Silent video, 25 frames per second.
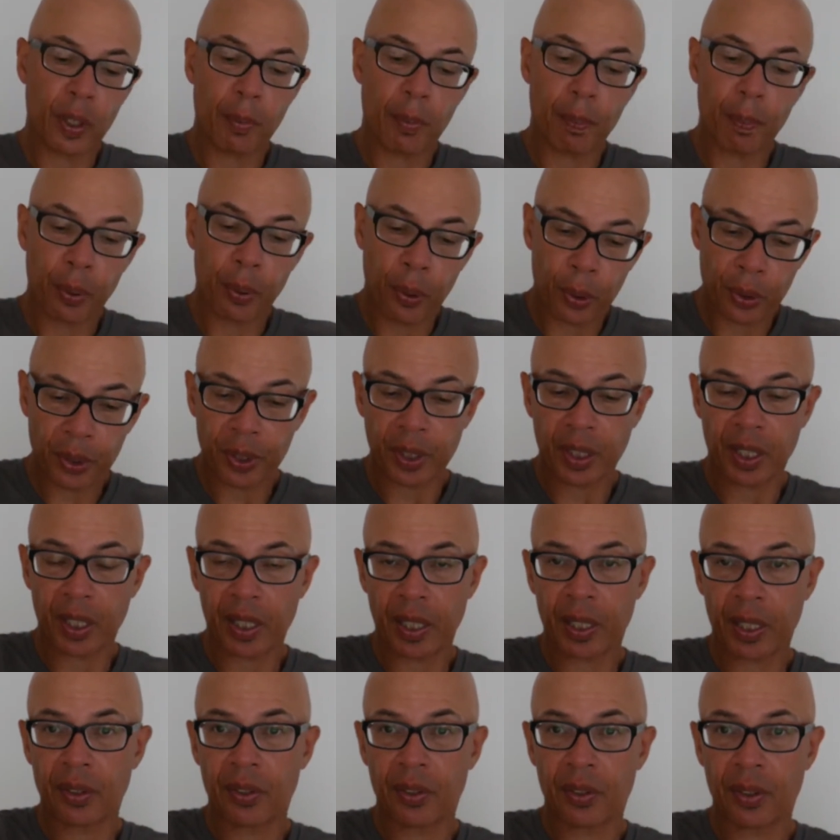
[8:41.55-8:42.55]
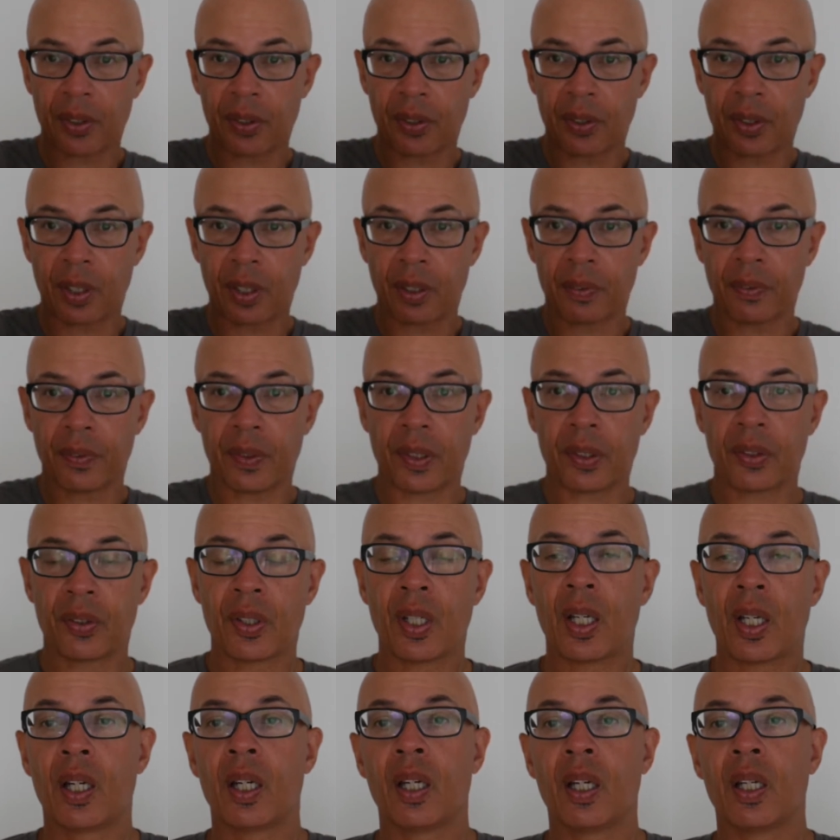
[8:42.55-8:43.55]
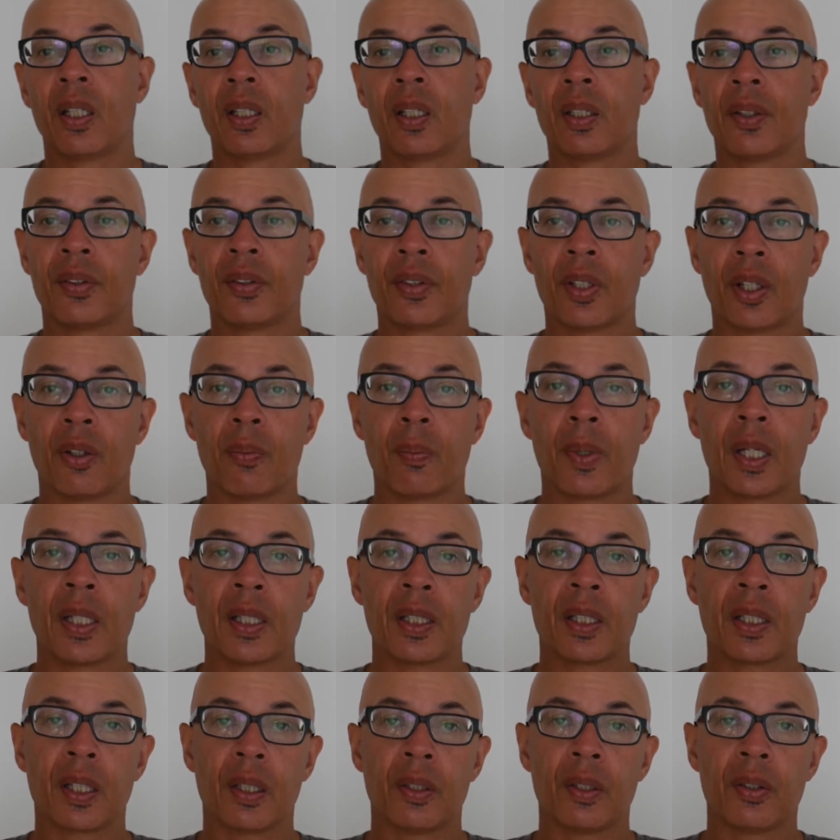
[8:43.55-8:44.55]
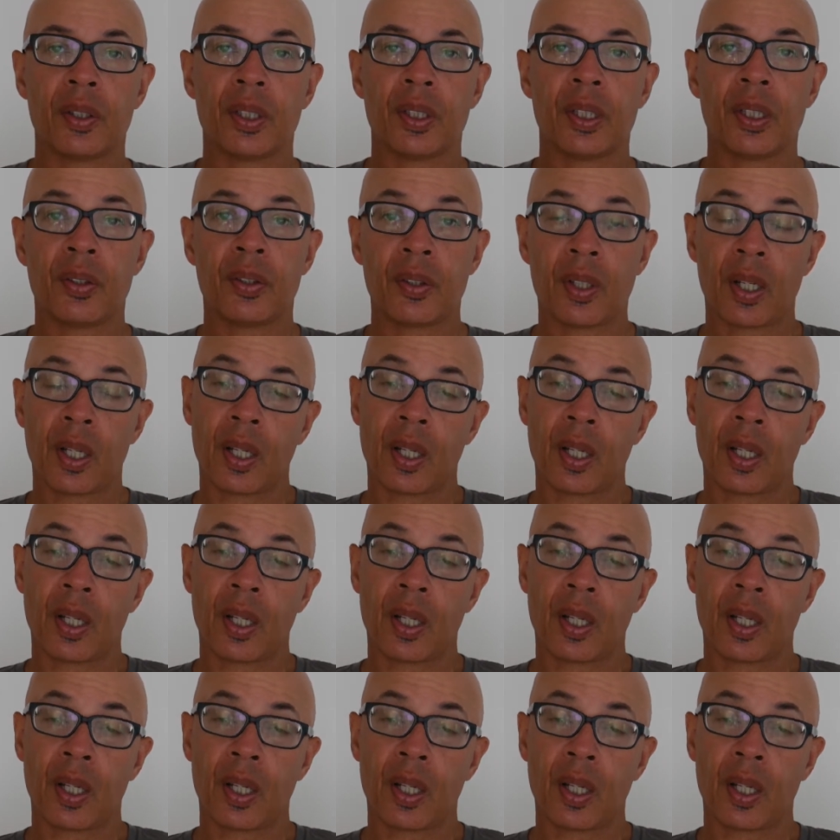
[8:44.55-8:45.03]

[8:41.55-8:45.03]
pushing against the surface. So many coaches